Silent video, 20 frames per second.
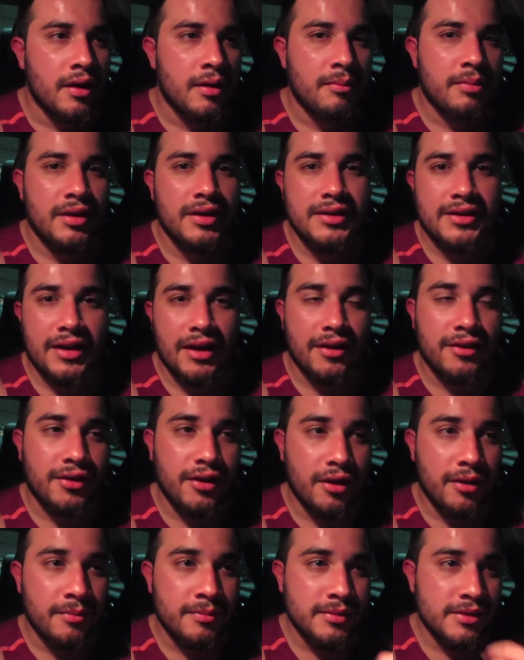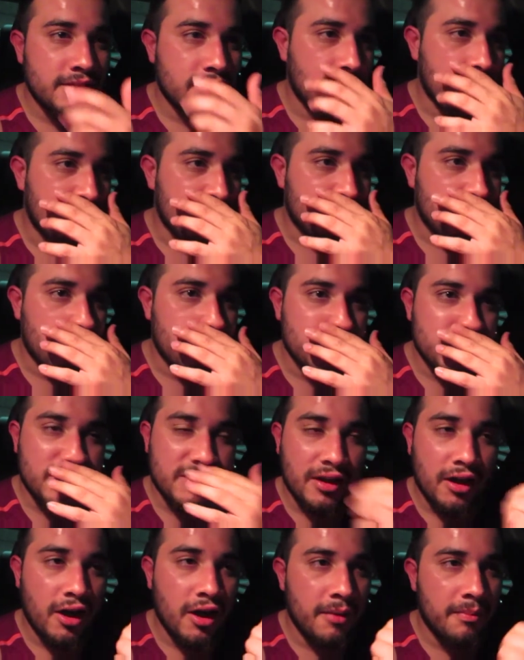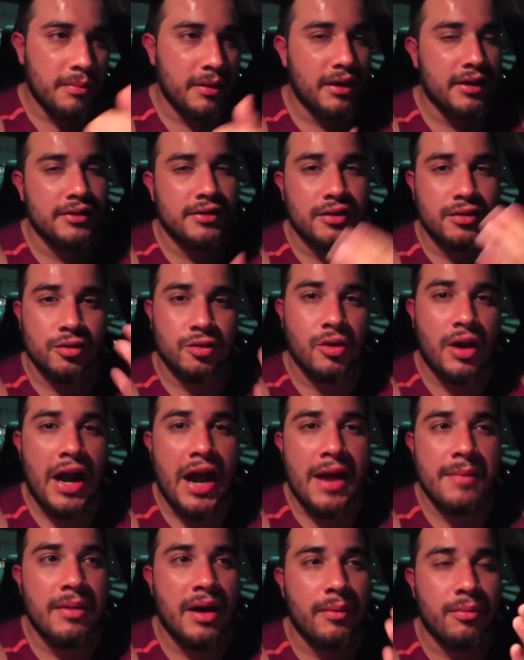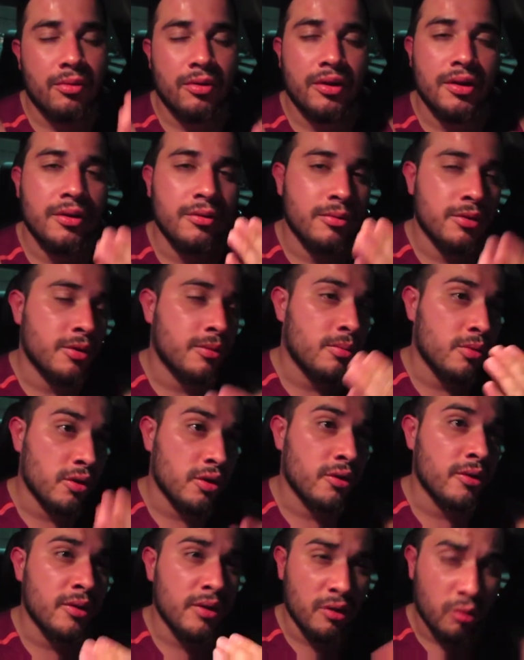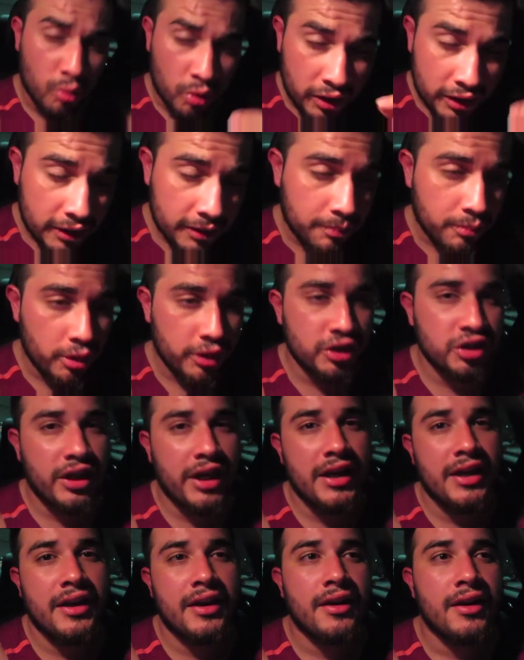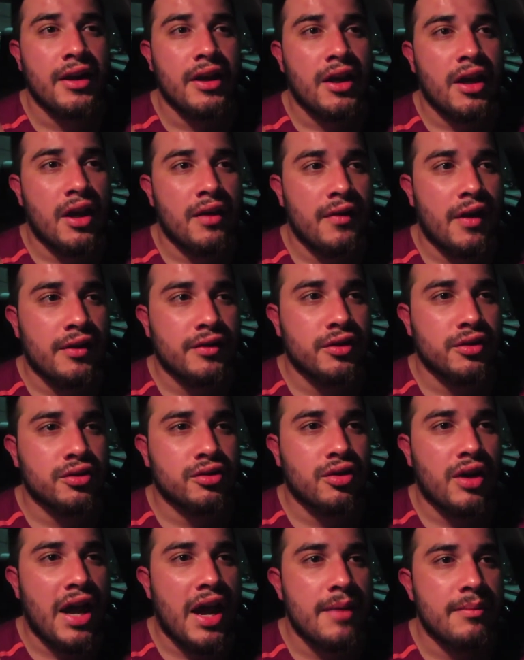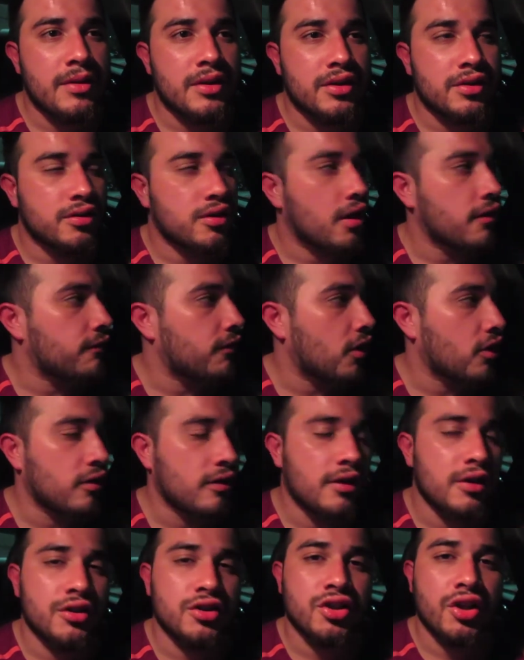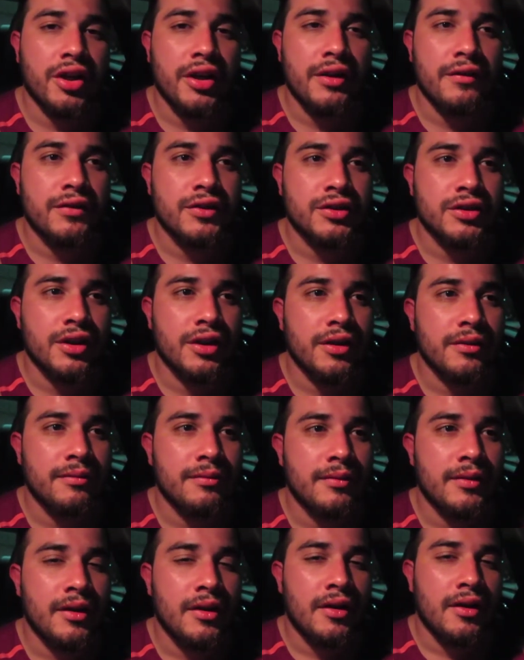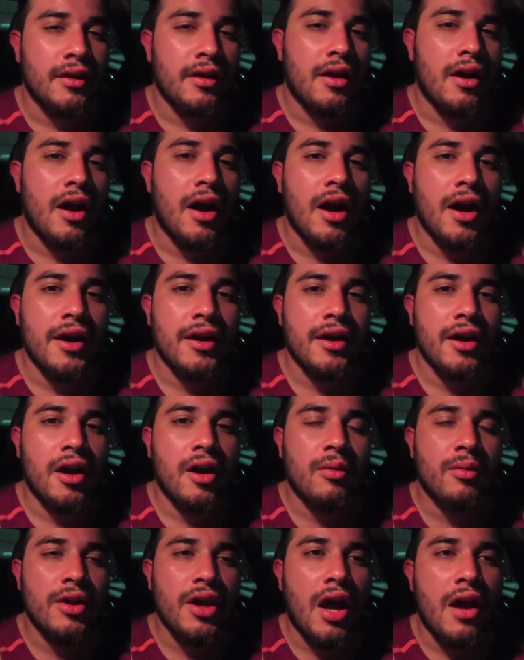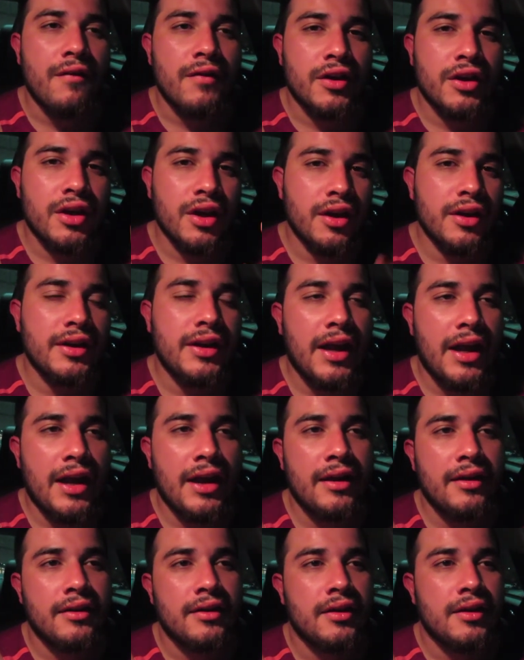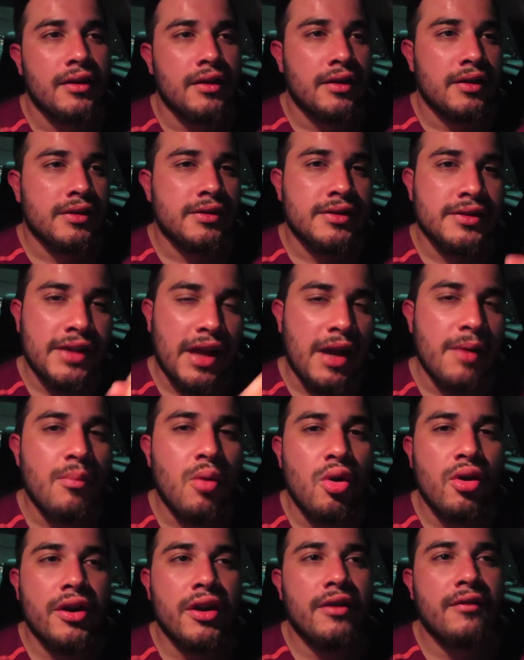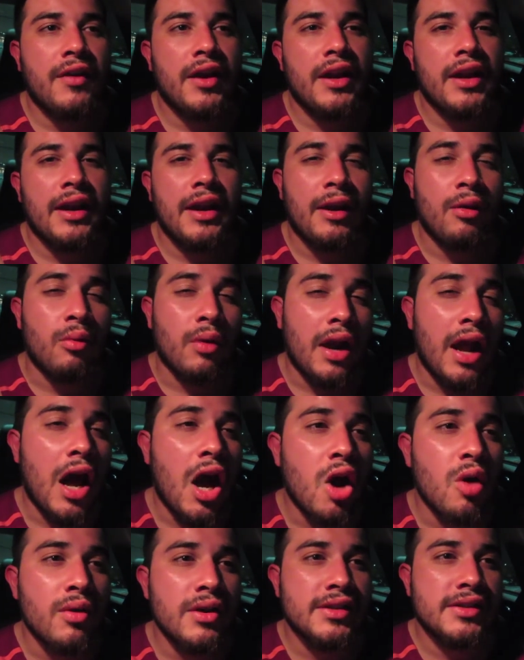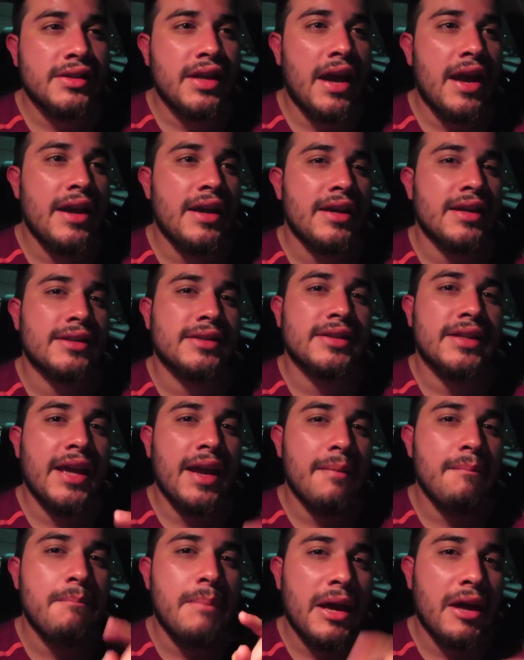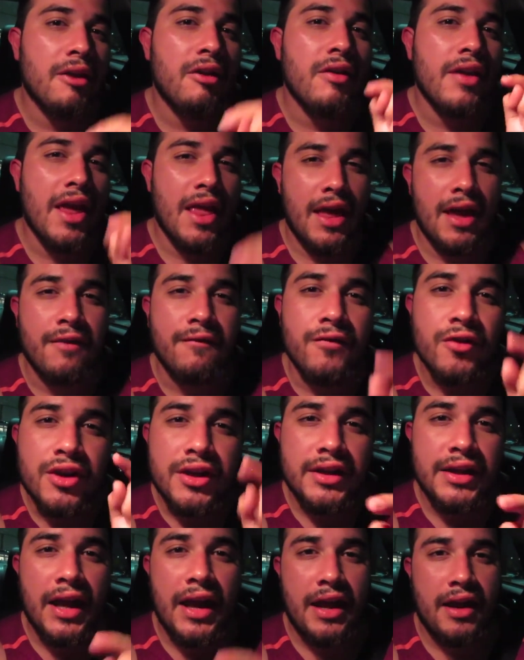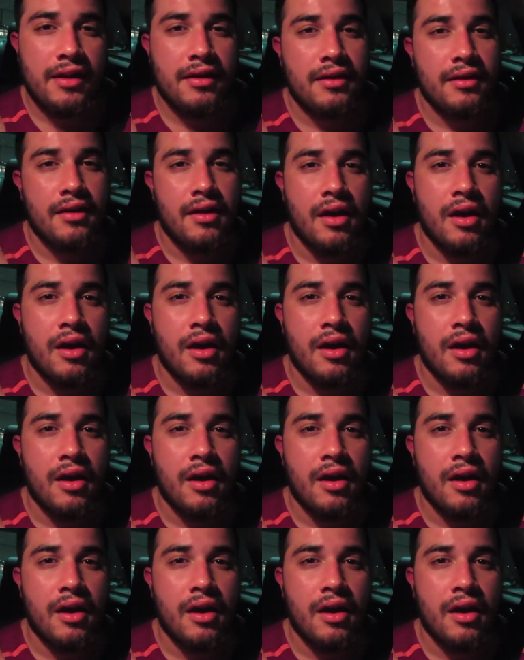Please get a thumbs up and subscribe. I really, really, really appreciate it if y'all subscribe and just start following the journey for sure. All right, y'all, we all have a good day. Stay motivated. And what I always say is get better every day.